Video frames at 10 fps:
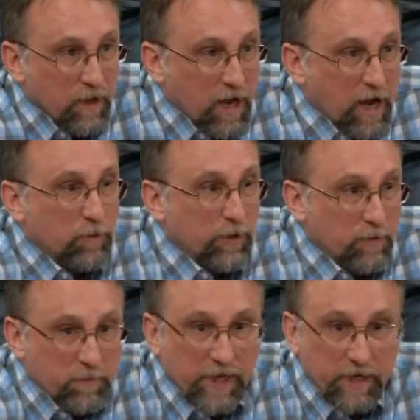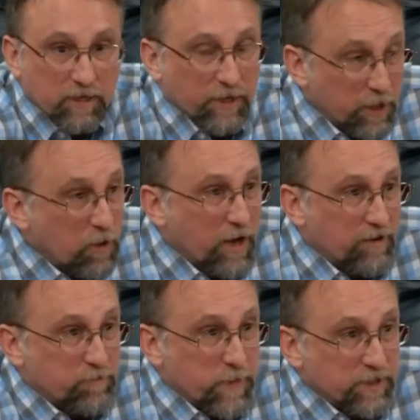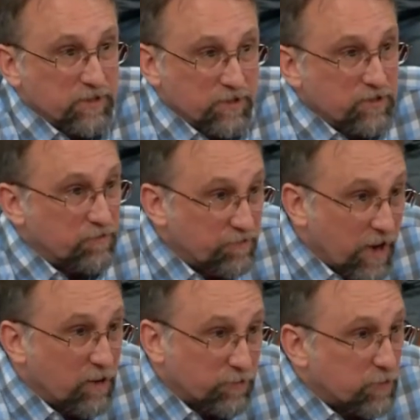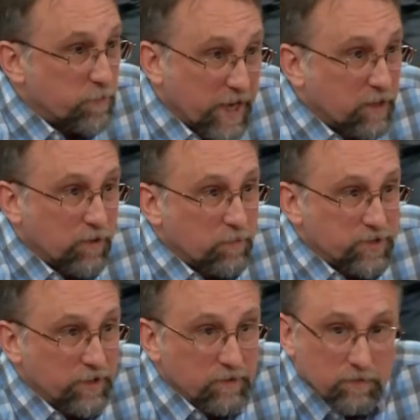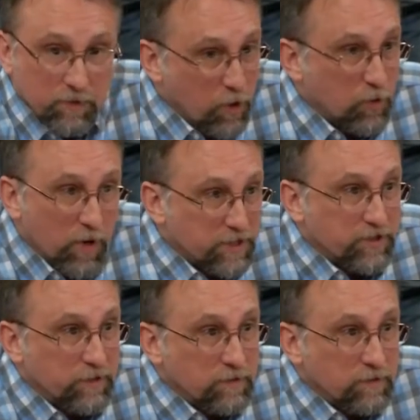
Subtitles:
I will immediately go out of business and file for bankruptcy, no question.